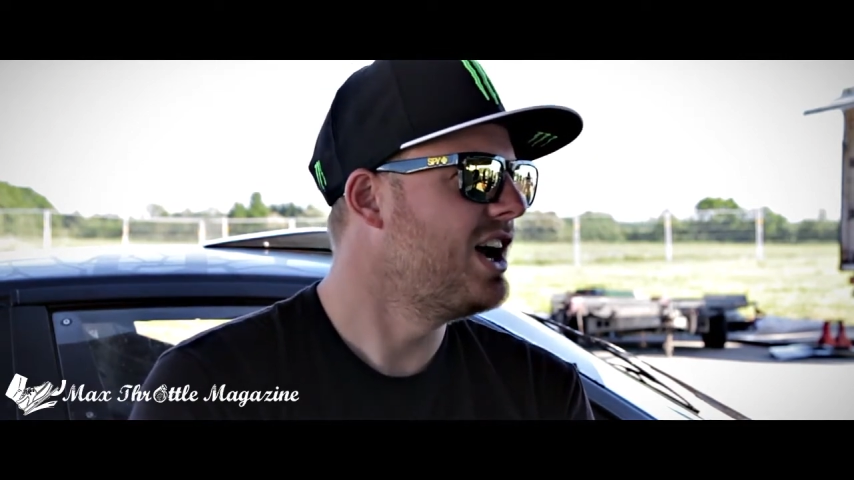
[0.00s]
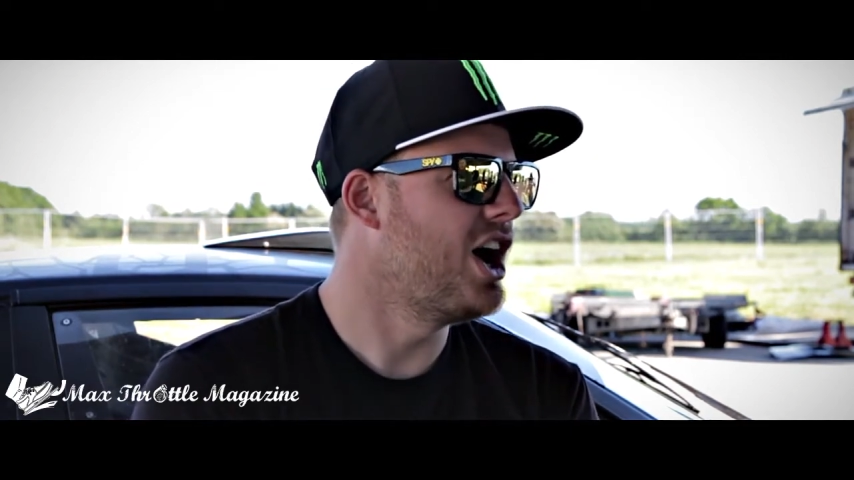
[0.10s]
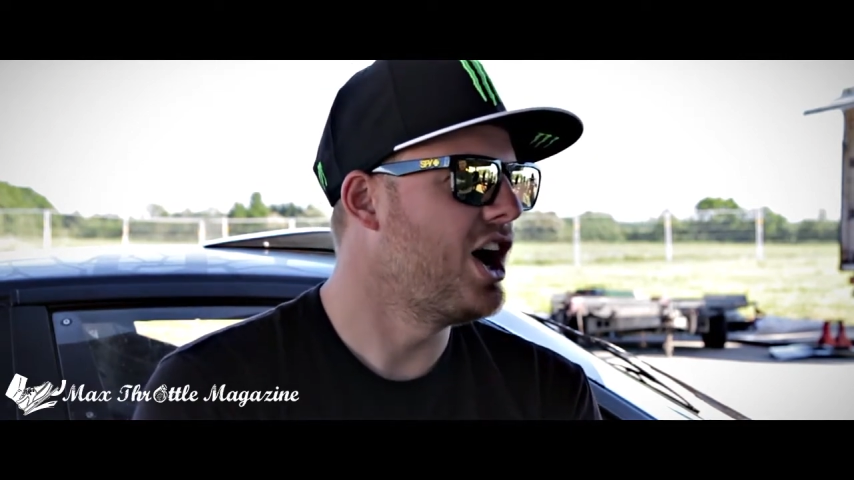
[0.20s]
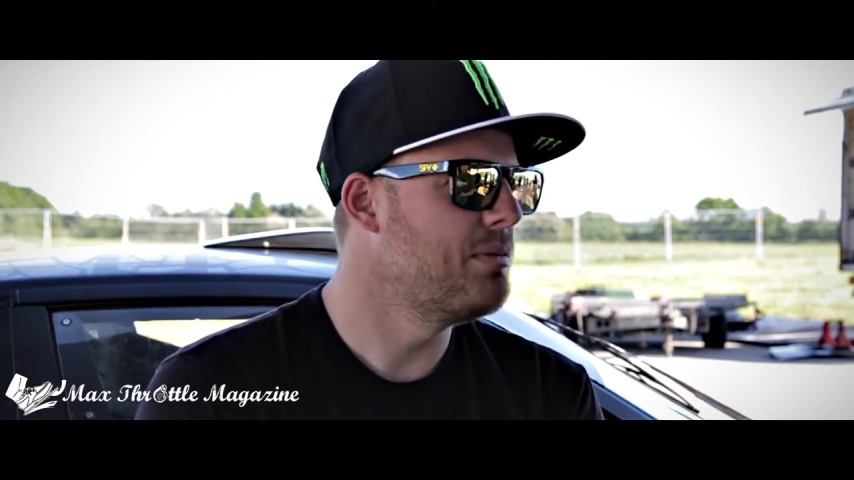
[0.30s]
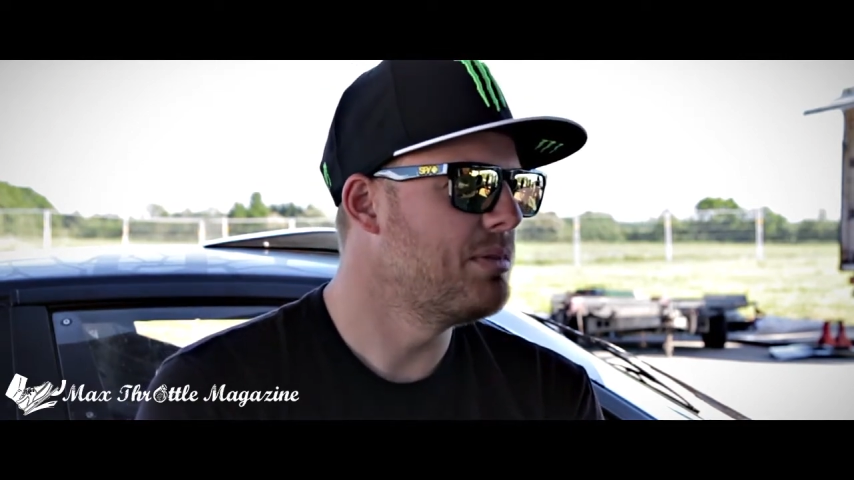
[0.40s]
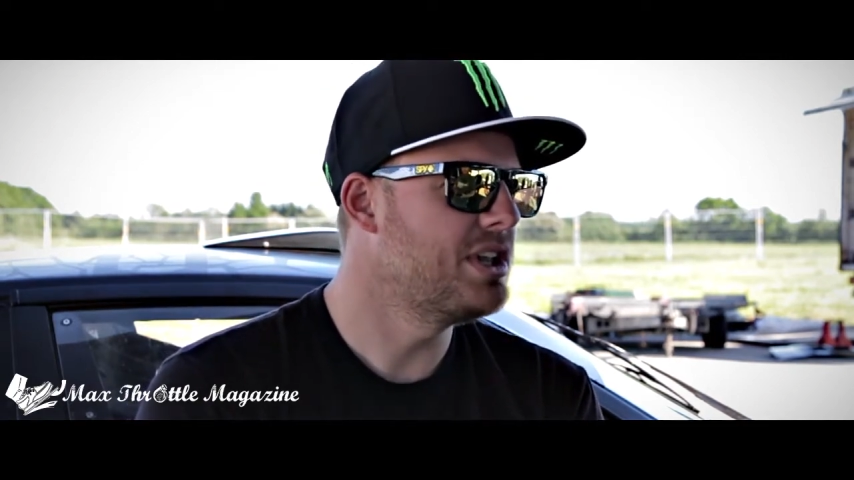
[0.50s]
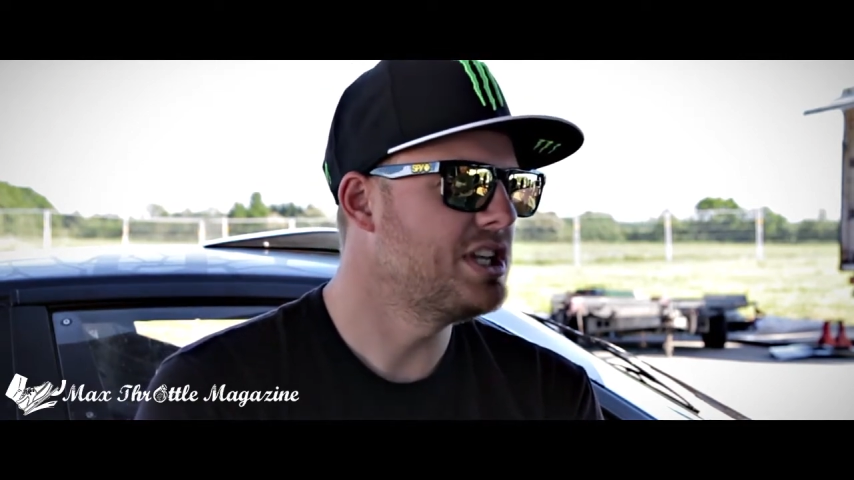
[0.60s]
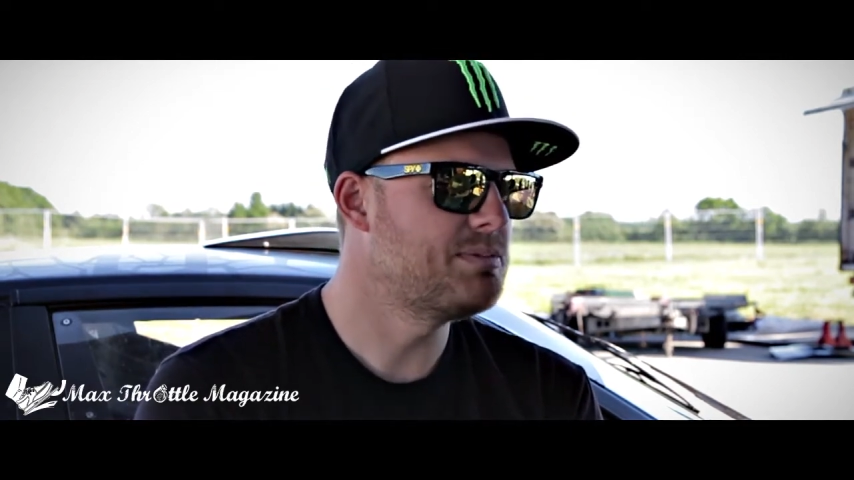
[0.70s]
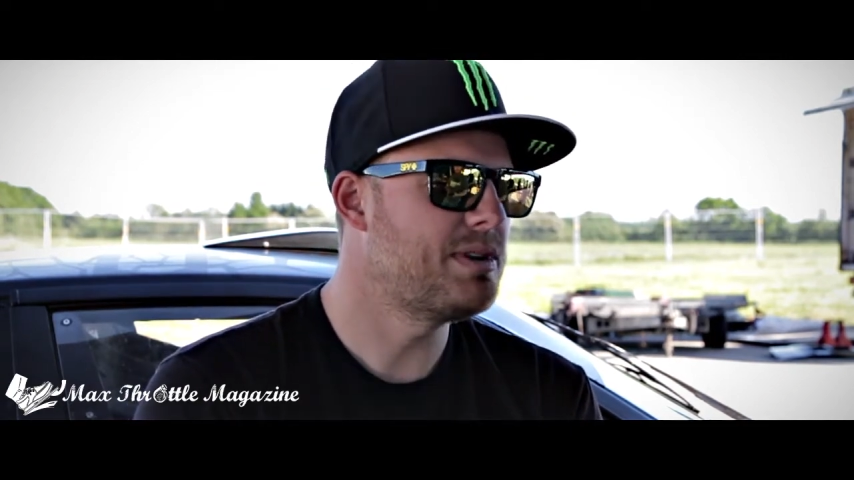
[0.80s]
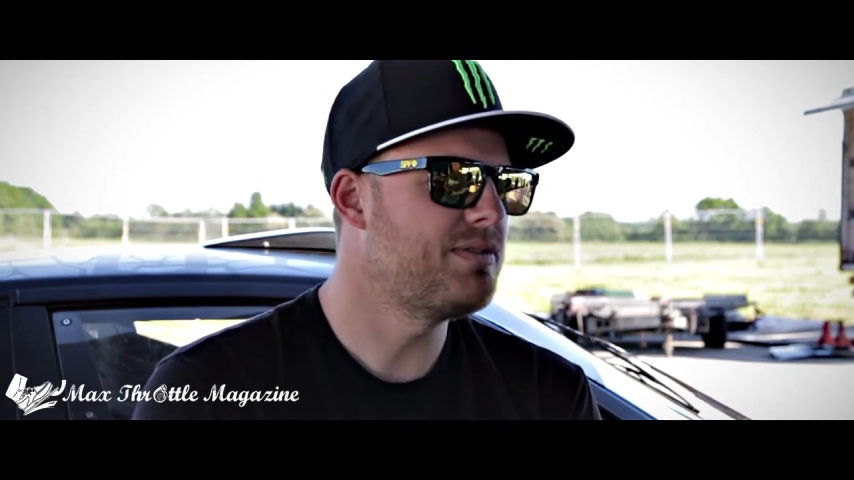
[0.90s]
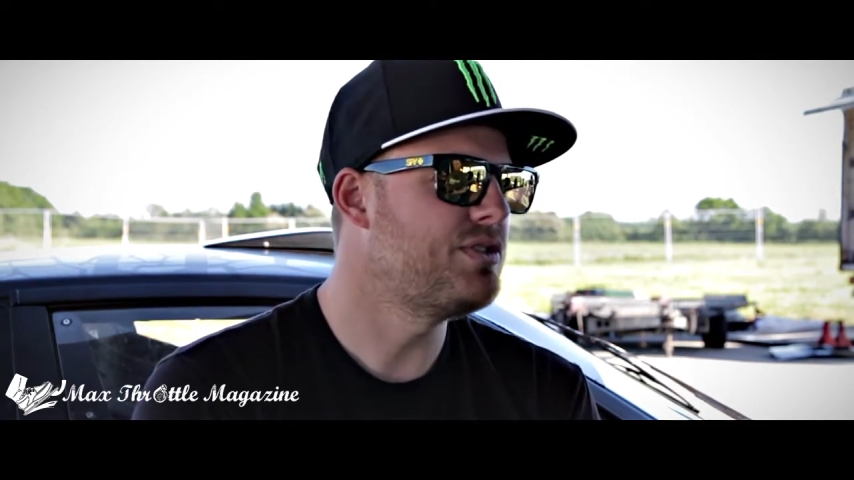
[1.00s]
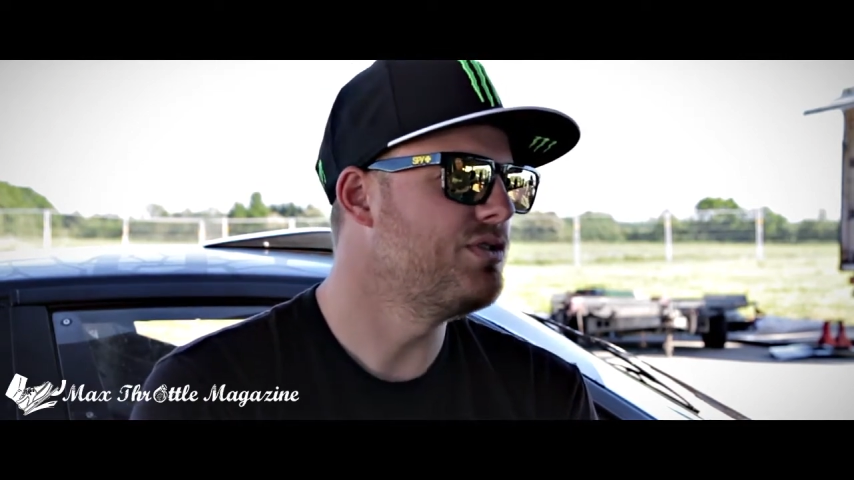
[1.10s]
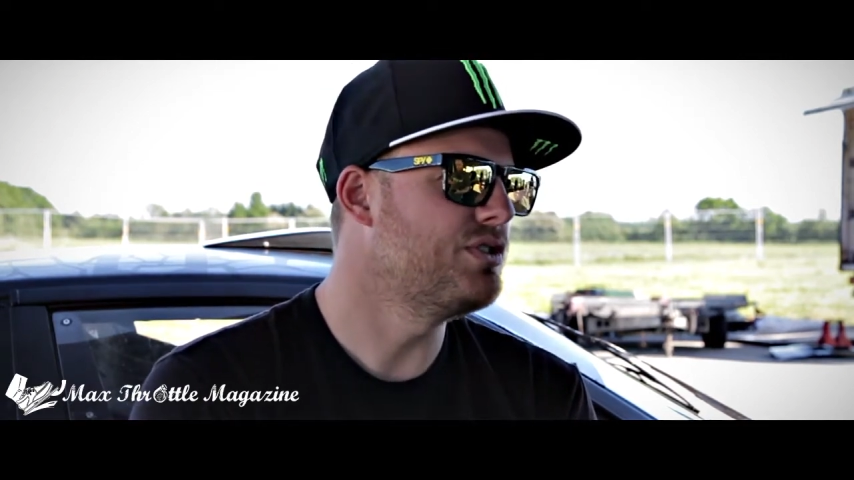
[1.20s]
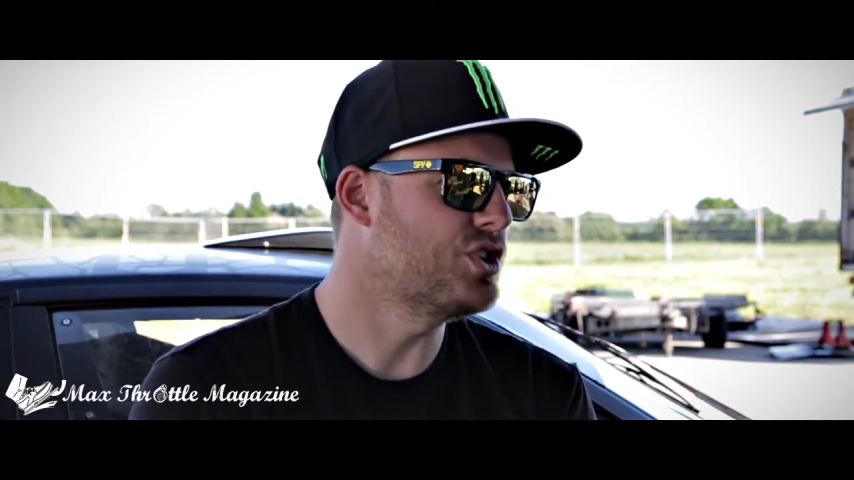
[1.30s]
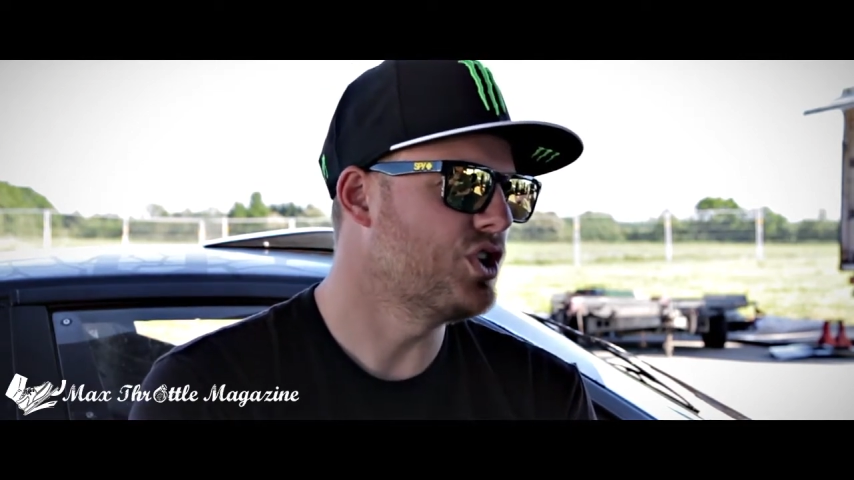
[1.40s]
But there's been a few
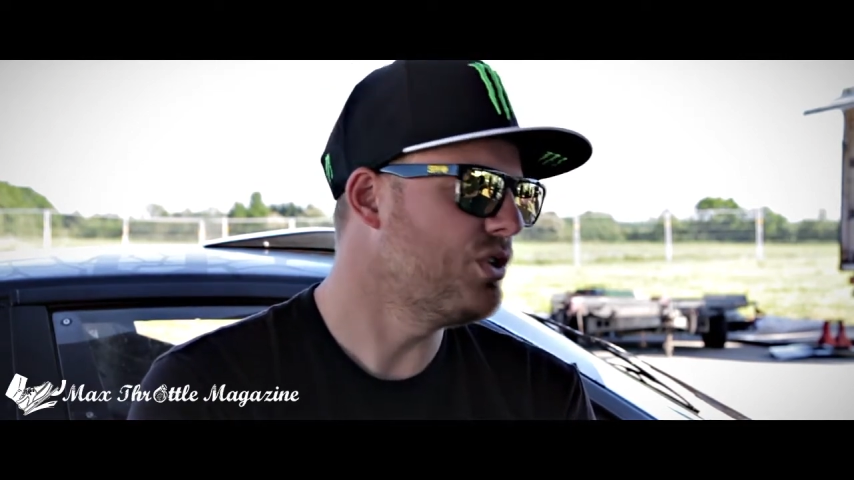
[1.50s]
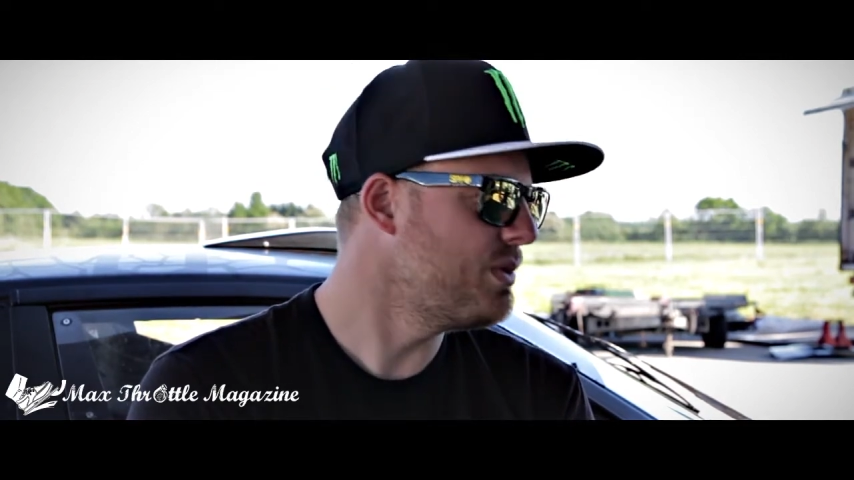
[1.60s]
for sure.